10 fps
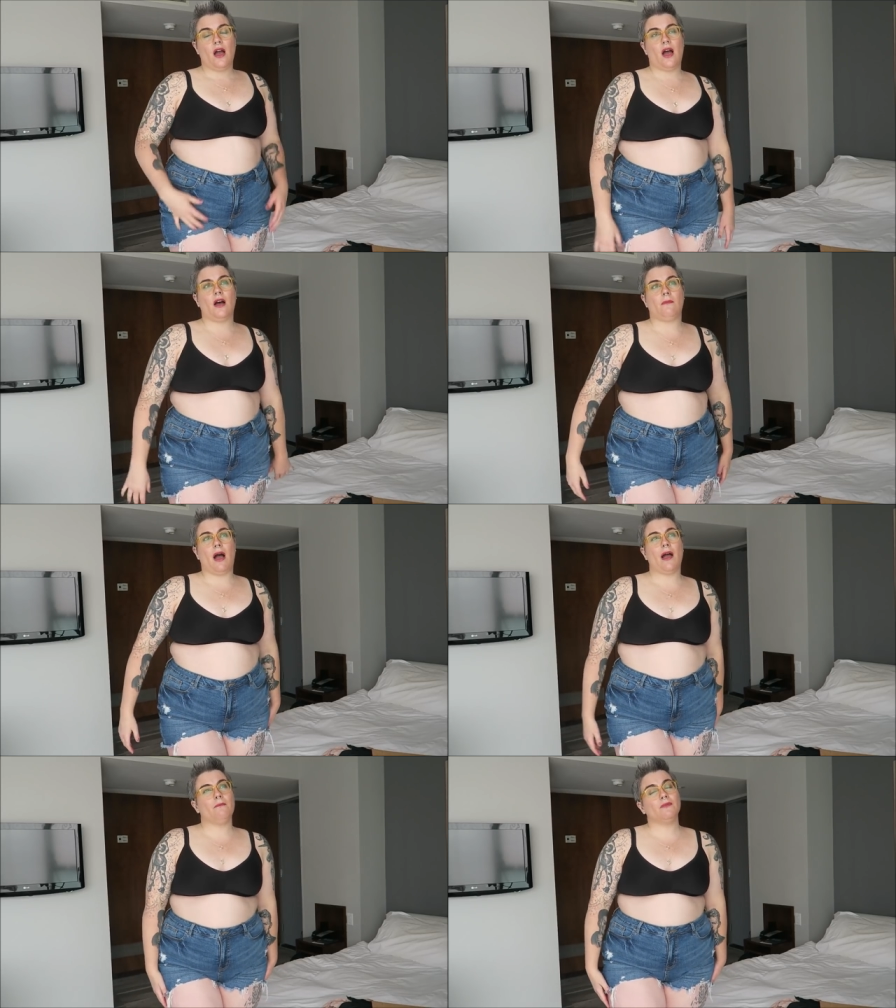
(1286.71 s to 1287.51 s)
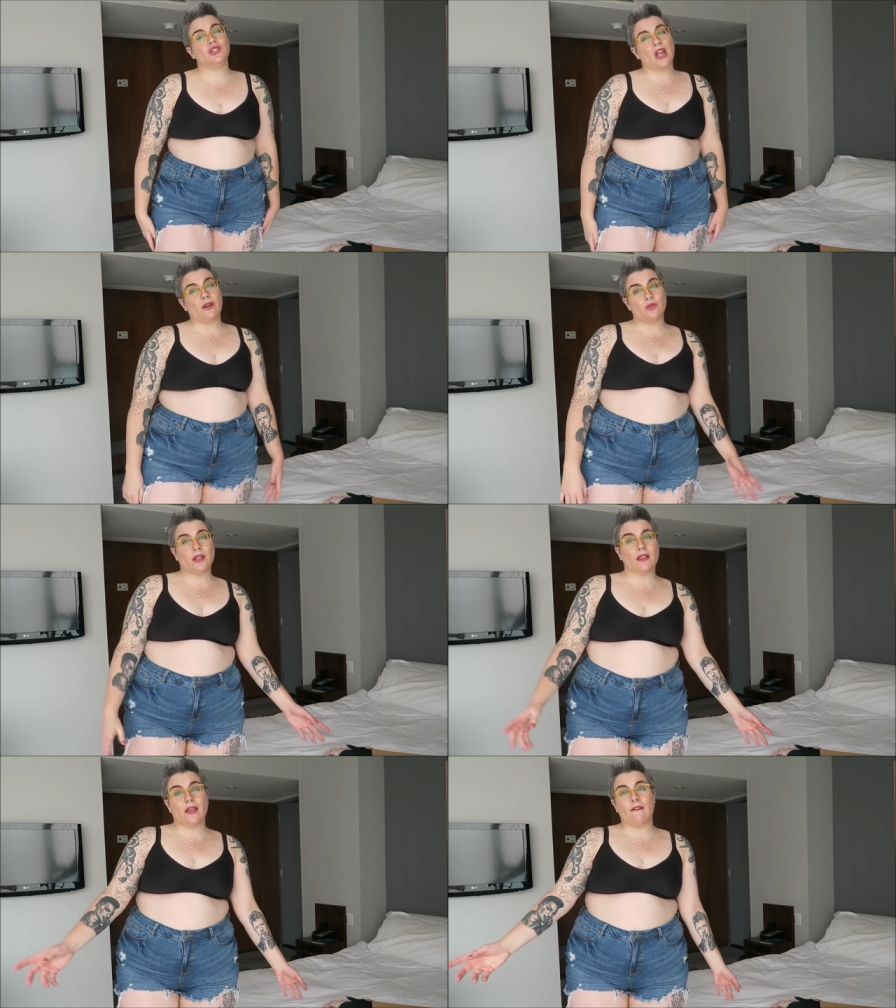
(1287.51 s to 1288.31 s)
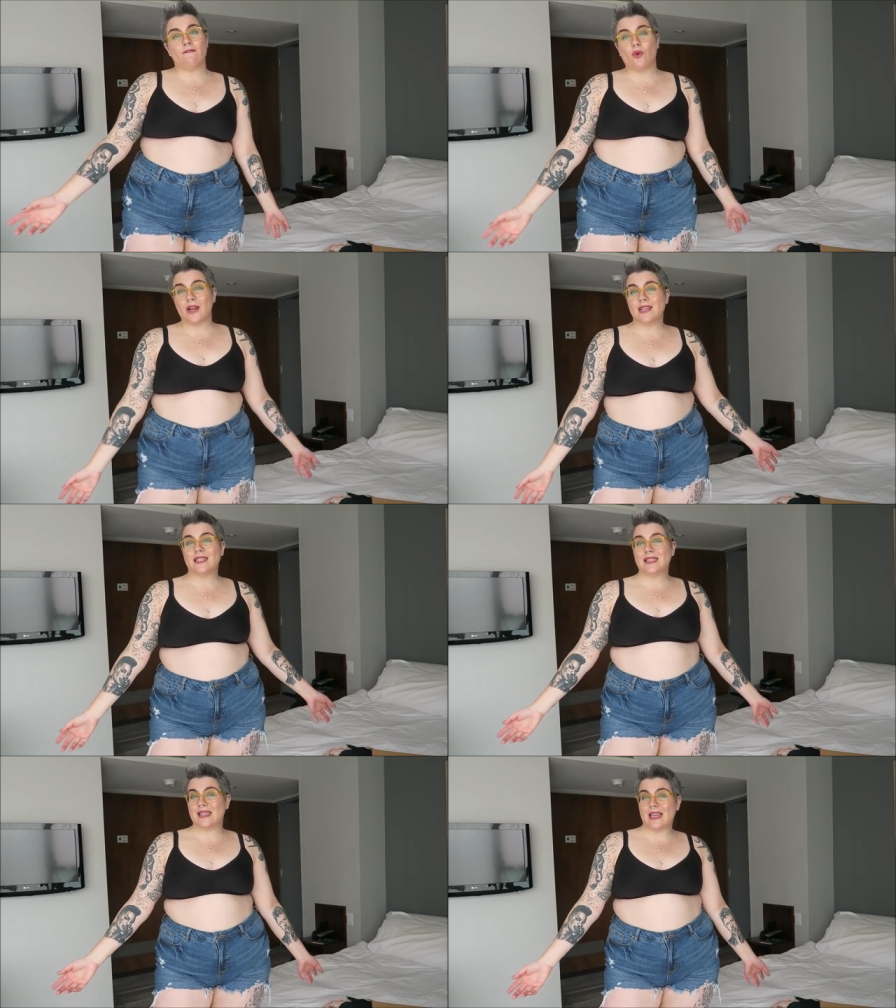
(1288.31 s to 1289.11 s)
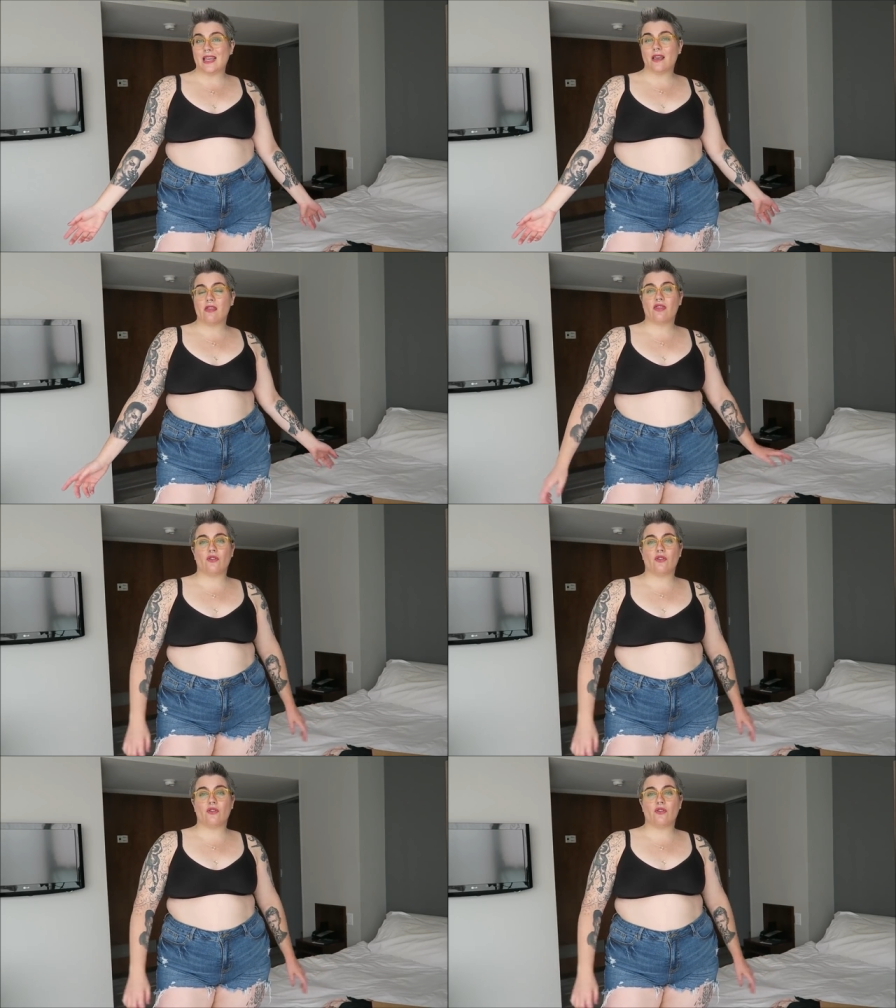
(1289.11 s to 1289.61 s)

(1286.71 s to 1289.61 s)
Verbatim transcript: Um, I'm generally like a 40C,